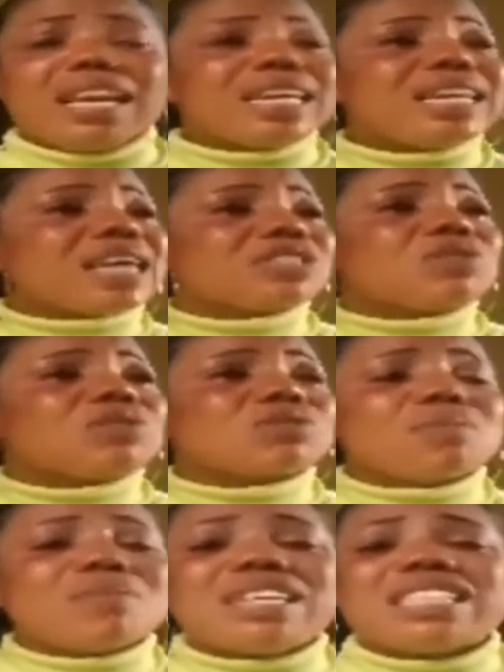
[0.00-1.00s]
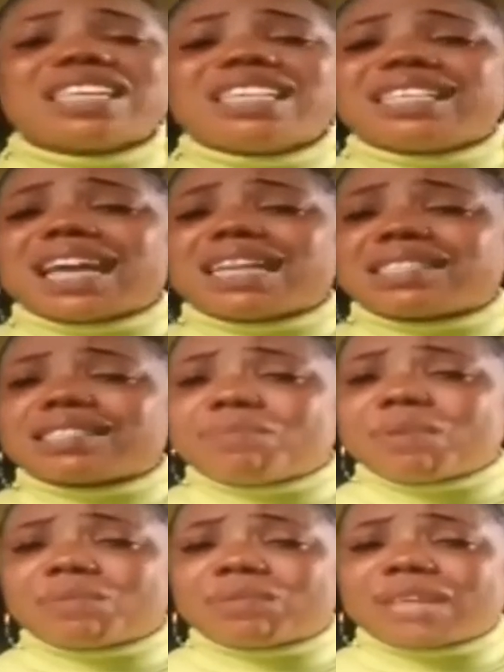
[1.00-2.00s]
He has no submission. He chased
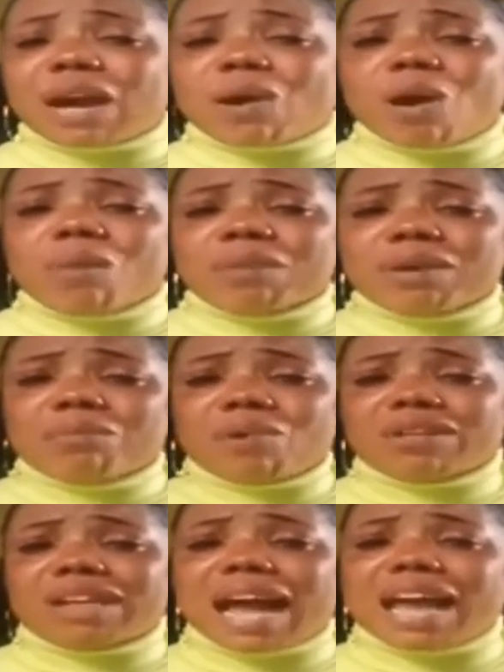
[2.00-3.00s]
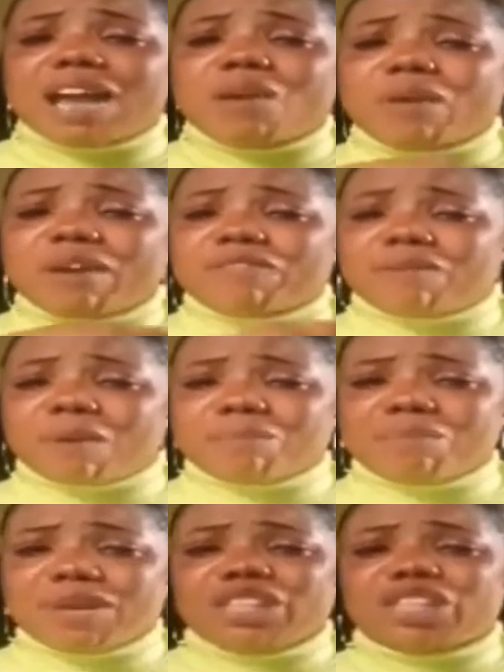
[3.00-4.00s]
people that call me mother away from me,